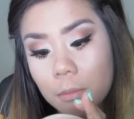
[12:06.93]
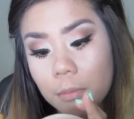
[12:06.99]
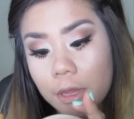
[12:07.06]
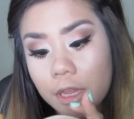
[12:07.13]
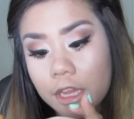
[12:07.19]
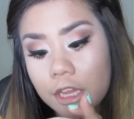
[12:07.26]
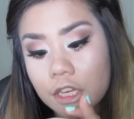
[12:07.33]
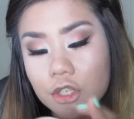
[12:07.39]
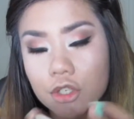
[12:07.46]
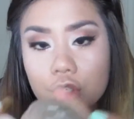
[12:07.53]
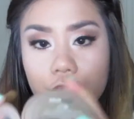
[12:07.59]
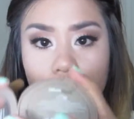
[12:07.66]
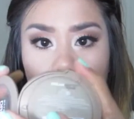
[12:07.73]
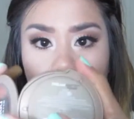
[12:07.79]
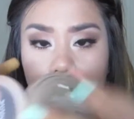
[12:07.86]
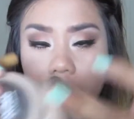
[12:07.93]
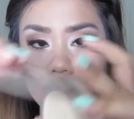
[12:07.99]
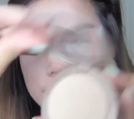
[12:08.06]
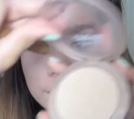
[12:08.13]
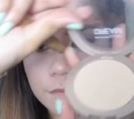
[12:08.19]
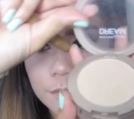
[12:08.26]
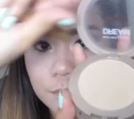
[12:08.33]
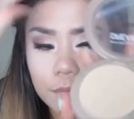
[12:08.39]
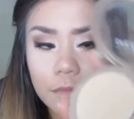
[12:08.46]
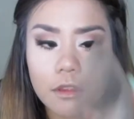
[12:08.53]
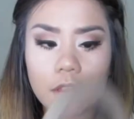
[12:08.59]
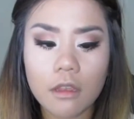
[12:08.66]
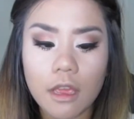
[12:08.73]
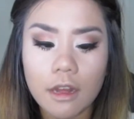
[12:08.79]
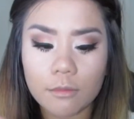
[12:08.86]
Beige 2 to 5.
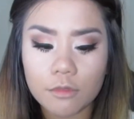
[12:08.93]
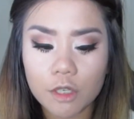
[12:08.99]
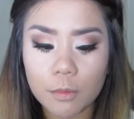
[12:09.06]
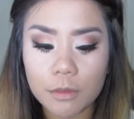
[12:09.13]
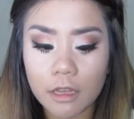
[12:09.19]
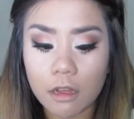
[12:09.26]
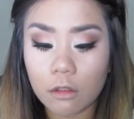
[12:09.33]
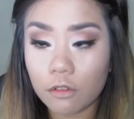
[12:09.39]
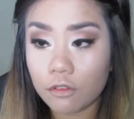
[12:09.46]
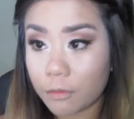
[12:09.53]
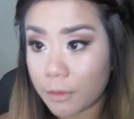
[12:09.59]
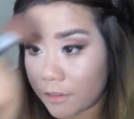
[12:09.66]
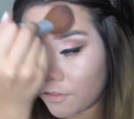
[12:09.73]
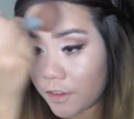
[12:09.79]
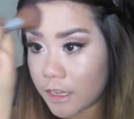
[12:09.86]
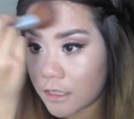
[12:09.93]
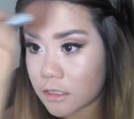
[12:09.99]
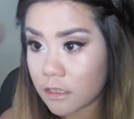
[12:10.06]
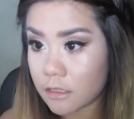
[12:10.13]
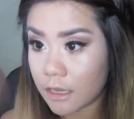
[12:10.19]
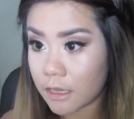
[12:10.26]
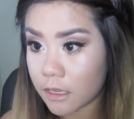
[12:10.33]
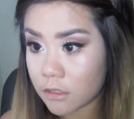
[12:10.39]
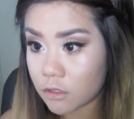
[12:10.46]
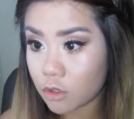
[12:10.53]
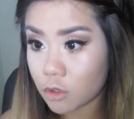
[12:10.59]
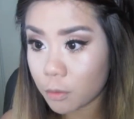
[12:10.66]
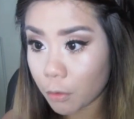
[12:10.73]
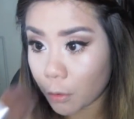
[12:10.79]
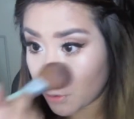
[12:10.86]
And I'm just going to put that all over my face because I get
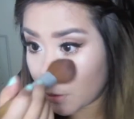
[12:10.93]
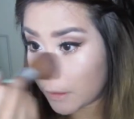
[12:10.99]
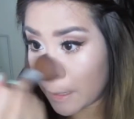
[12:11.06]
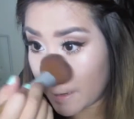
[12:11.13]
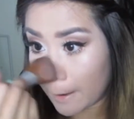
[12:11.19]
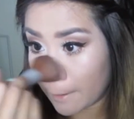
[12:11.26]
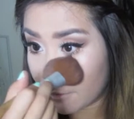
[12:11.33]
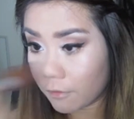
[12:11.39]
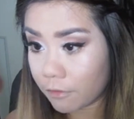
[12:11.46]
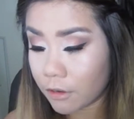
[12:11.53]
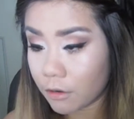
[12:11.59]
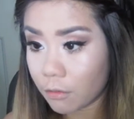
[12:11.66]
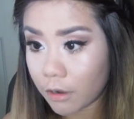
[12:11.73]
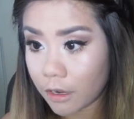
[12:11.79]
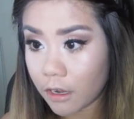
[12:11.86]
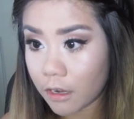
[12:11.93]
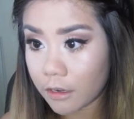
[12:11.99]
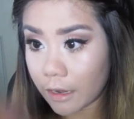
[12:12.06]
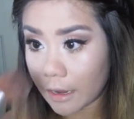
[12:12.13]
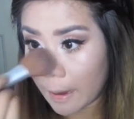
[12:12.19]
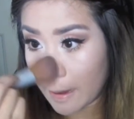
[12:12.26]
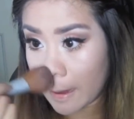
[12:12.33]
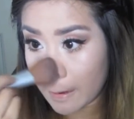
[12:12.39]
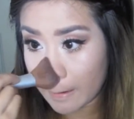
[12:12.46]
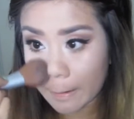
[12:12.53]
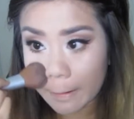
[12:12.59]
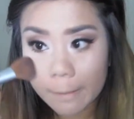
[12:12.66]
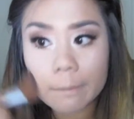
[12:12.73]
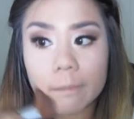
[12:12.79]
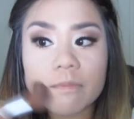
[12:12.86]
super oily everywhere and I hate
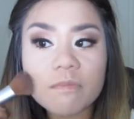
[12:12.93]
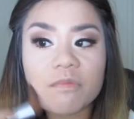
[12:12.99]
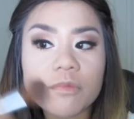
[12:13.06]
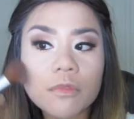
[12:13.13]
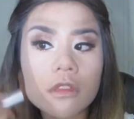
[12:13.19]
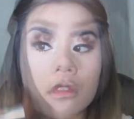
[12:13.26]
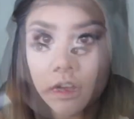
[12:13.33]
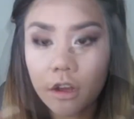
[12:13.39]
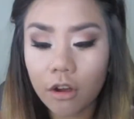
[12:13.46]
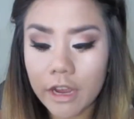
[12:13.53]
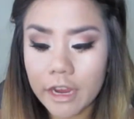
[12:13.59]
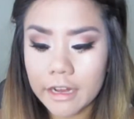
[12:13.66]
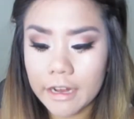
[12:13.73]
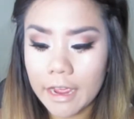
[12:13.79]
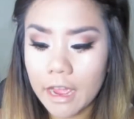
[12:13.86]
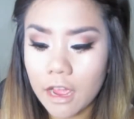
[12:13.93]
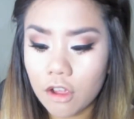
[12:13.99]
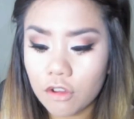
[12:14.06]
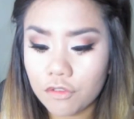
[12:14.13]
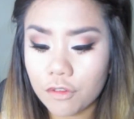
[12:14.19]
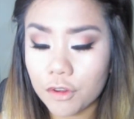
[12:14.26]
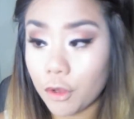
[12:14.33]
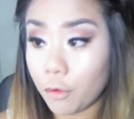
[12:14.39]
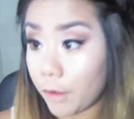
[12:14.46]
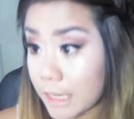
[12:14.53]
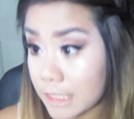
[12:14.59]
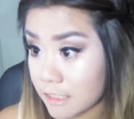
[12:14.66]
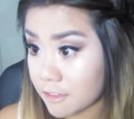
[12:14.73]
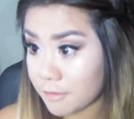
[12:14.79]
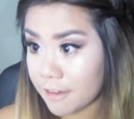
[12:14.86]
it. Okay, now for the
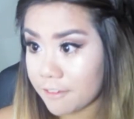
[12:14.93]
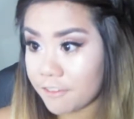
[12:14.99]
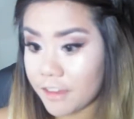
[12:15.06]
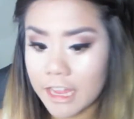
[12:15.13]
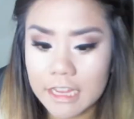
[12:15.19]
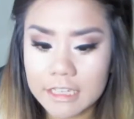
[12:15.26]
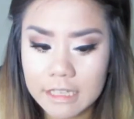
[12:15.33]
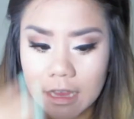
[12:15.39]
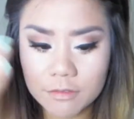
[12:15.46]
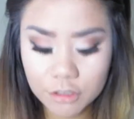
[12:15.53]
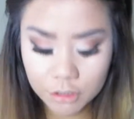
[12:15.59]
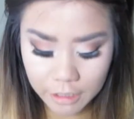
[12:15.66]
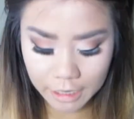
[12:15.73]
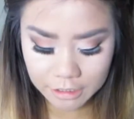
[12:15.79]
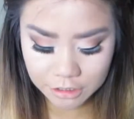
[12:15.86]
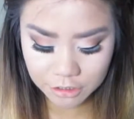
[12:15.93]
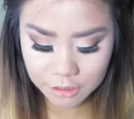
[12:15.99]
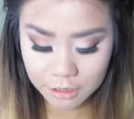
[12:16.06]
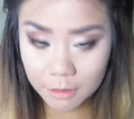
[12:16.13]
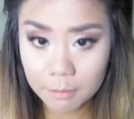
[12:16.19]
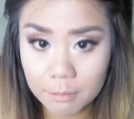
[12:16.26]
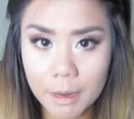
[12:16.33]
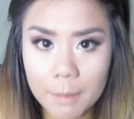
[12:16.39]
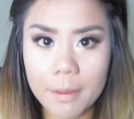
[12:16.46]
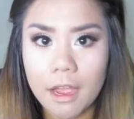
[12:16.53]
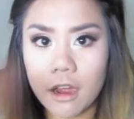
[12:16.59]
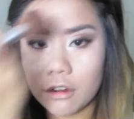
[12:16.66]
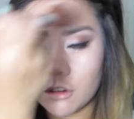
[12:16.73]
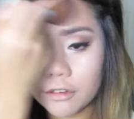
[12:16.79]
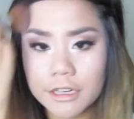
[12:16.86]
rest of my face, after I did my
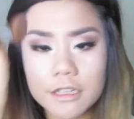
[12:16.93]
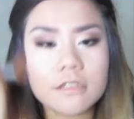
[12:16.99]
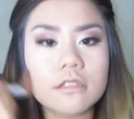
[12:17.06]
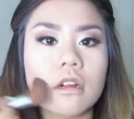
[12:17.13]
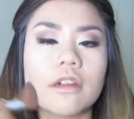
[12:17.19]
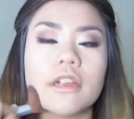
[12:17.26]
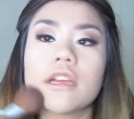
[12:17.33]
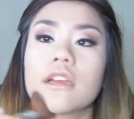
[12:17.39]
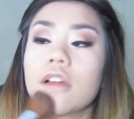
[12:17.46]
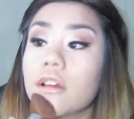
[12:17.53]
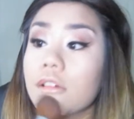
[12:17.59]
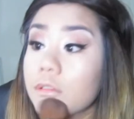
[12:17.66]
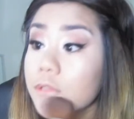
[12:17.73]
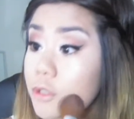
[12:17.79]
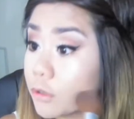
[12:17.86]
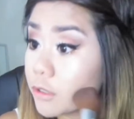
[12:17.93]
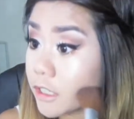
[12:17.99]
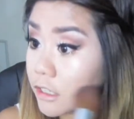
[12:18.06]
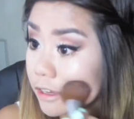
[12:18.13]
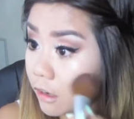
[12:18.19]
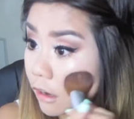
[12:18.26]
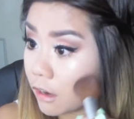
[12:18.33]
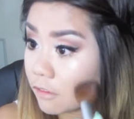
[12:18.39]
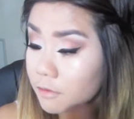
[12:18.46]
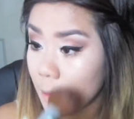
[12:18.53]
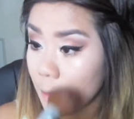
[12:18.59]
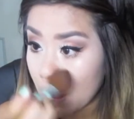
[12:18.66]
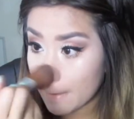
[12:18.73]
powdering, sorry, totally cut off.